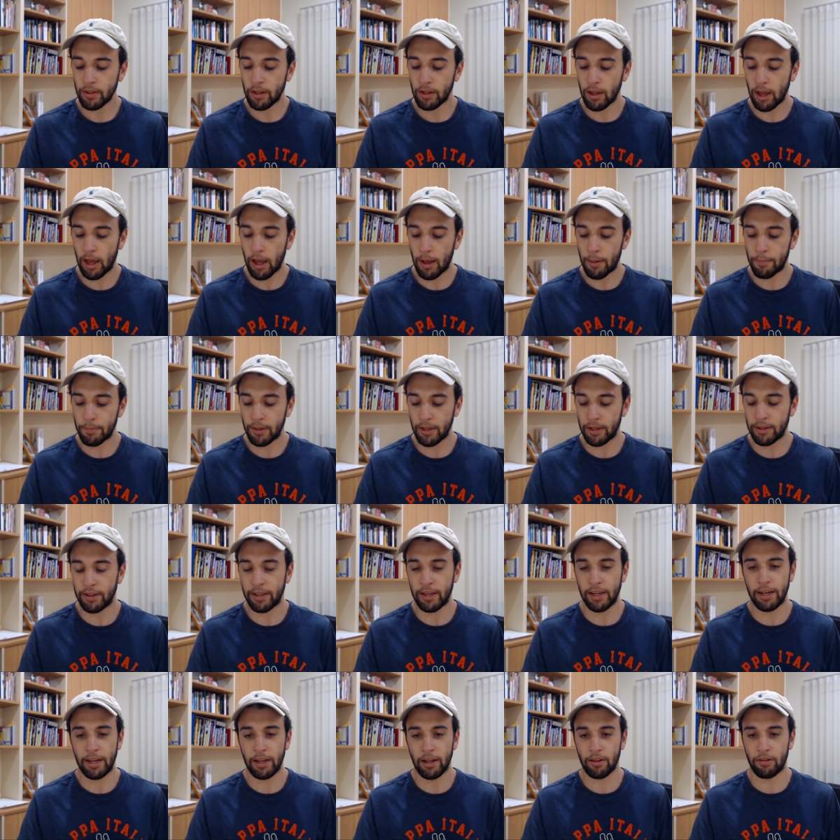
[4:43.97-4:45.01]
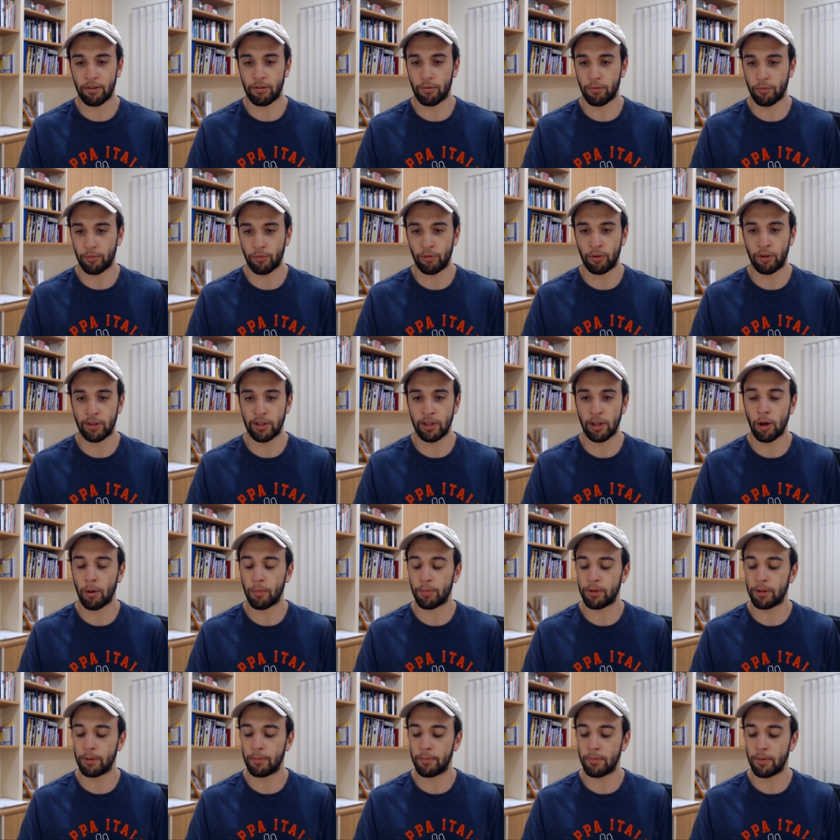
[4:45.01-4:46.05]
The hitouts really helped
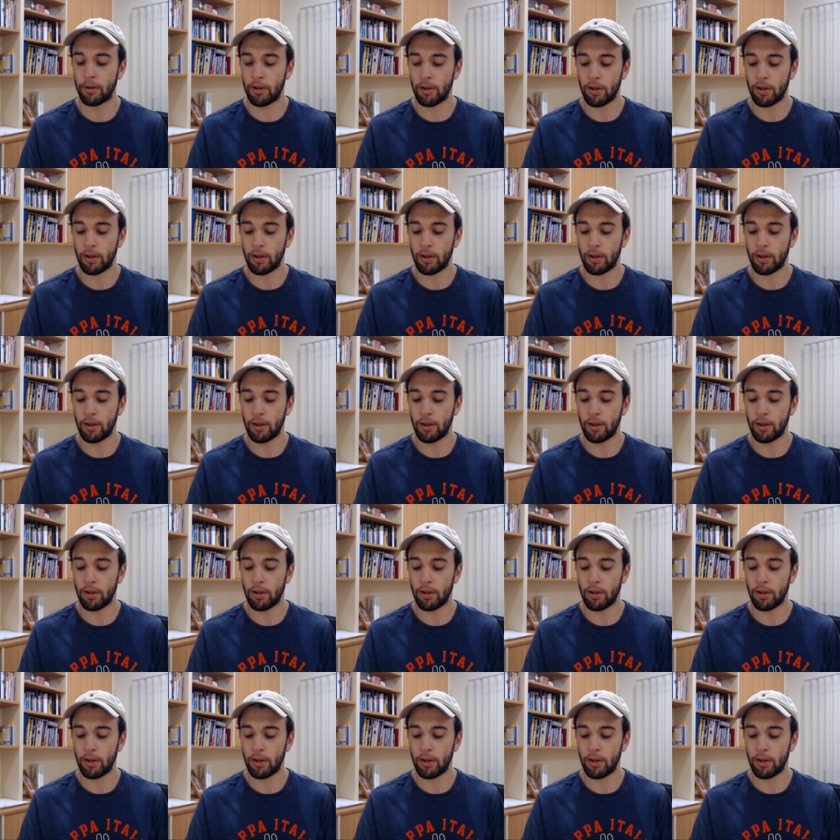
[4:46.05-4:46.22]
him.